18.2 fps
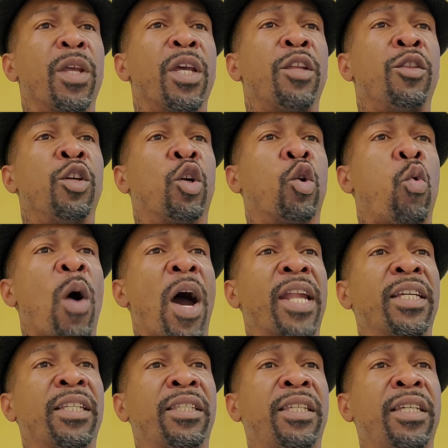The
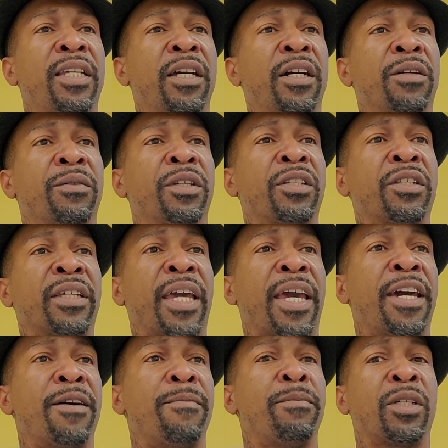quality of the
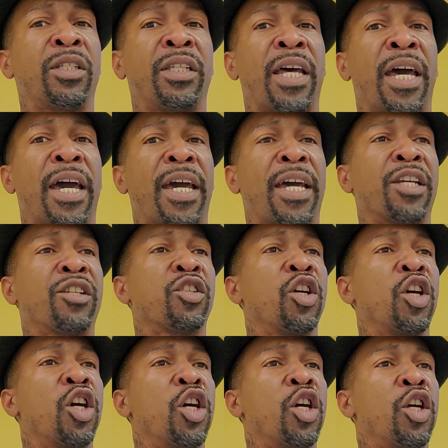scalp massage
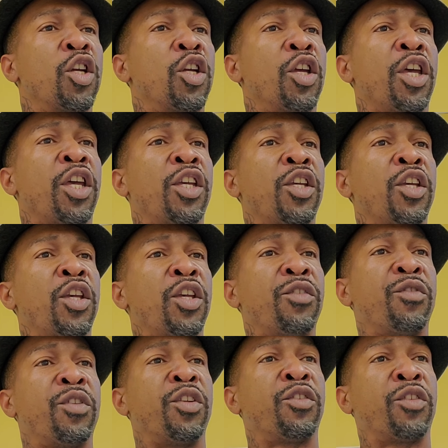
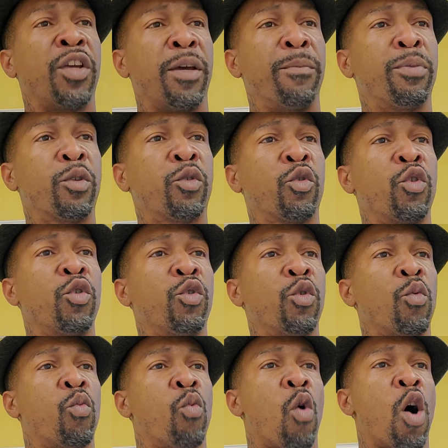is the temperature, the
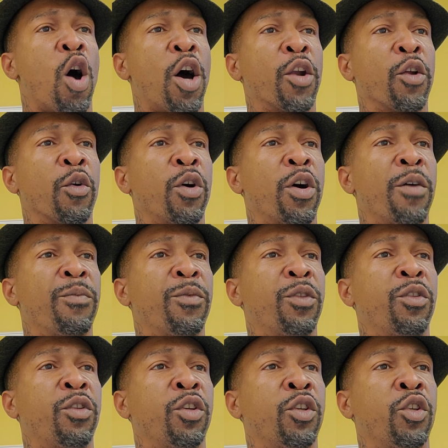water of
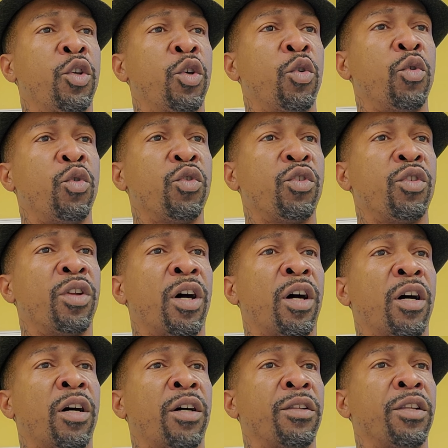the use,
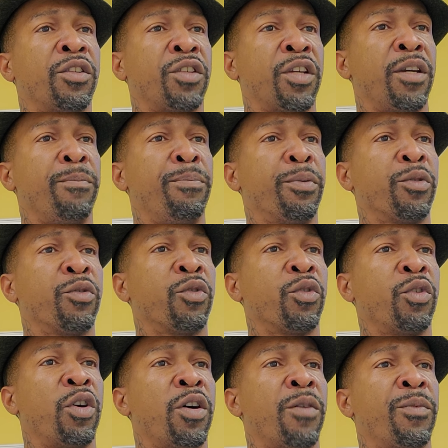the
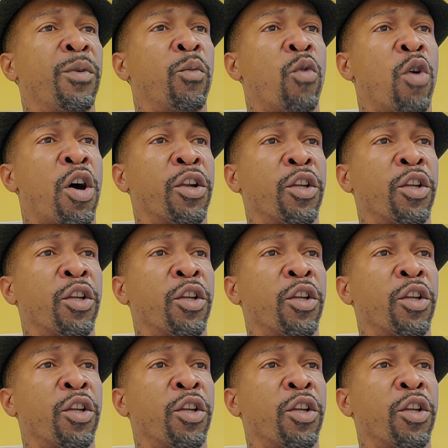temperature of the water